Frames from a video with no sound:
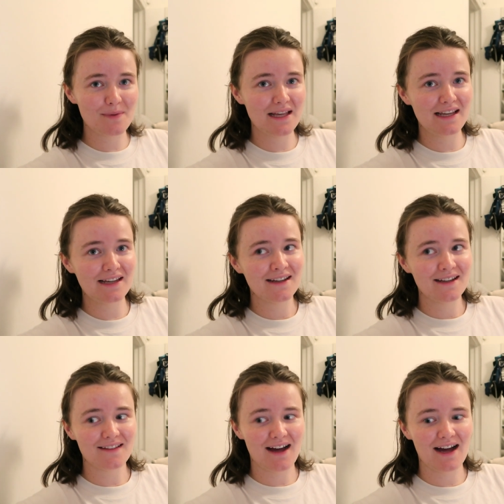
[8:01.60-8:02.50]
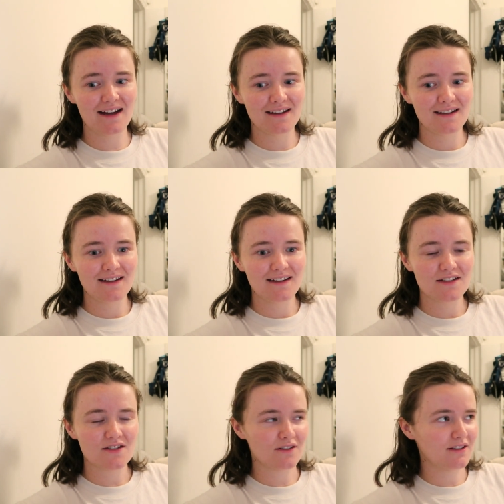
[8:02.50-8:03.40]
to me,
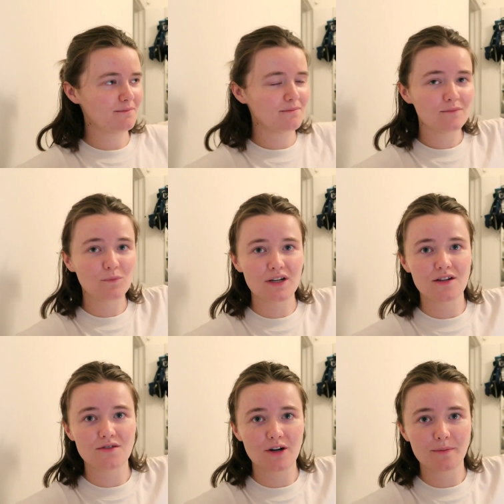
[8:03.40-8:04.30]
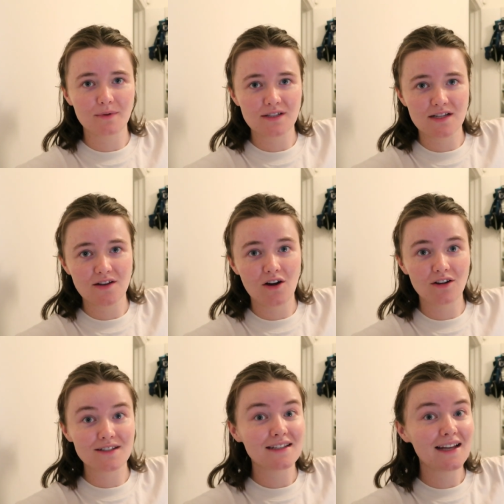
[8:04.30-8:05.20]
that, sorry, windows are open because it's
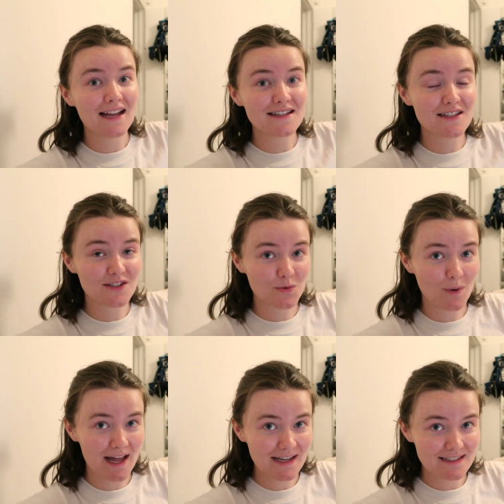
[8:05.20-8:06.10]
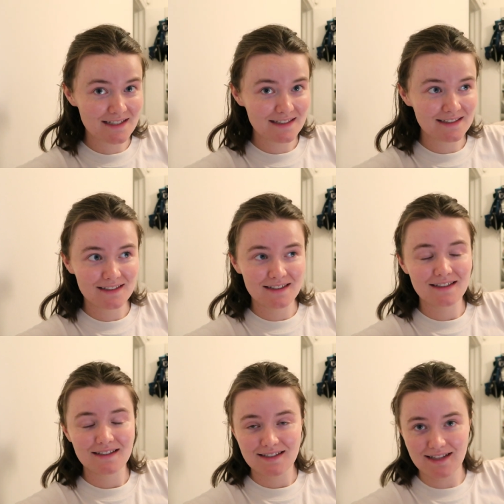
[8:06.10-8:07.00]
hot, hence the sweat
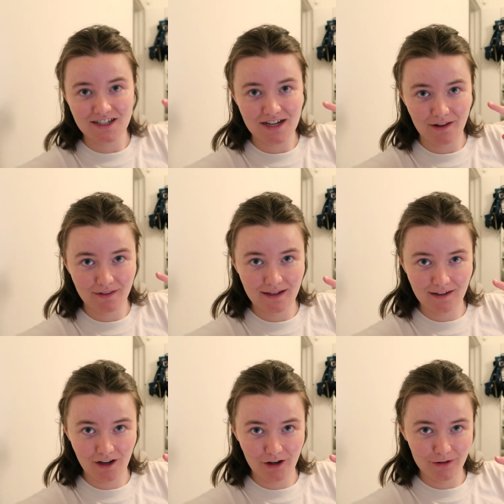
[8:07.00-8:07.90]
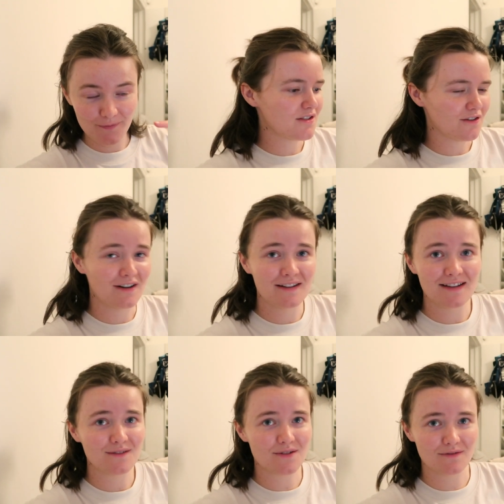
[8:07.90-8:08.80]
slash healthy glow. Sorry,
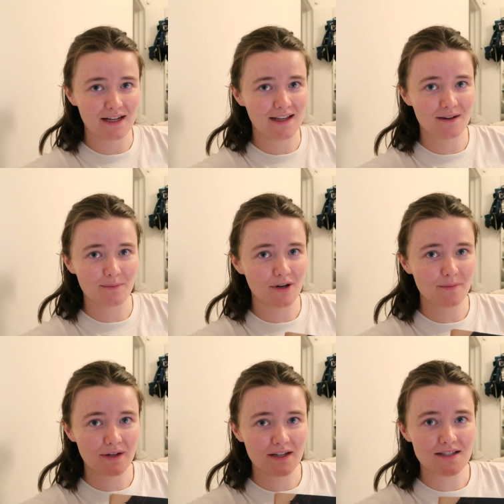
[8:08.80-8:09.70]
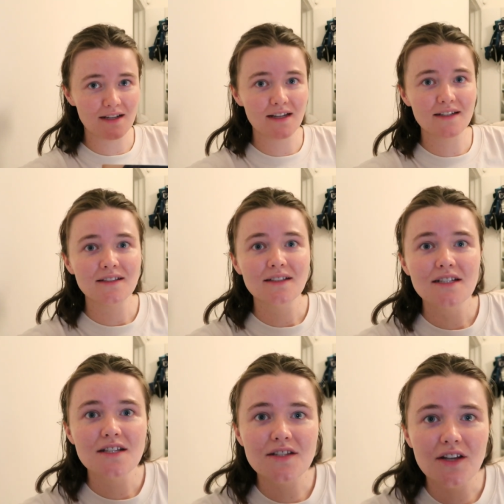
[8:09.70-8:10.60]
that was a really inappropriate aside.
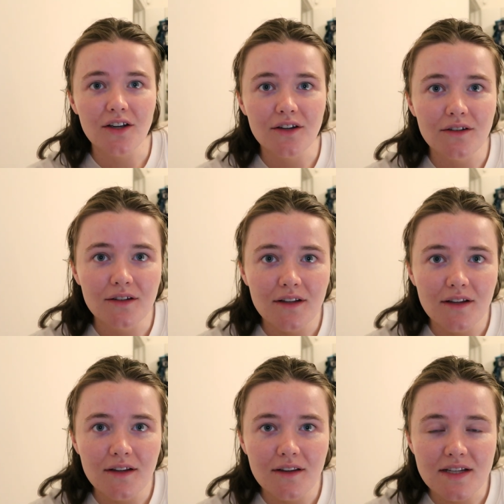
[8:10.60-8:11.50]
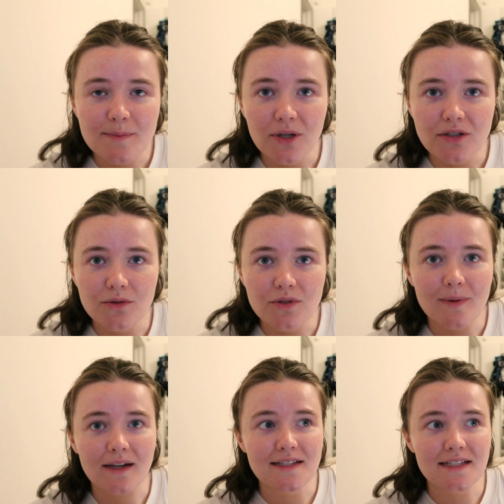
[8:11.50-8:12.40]
So this book talks
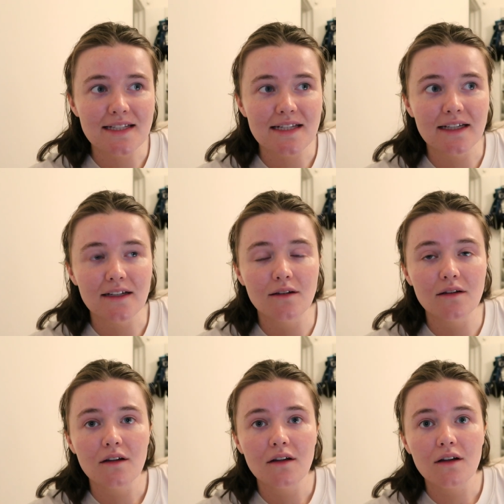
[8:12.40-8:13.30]
about sitting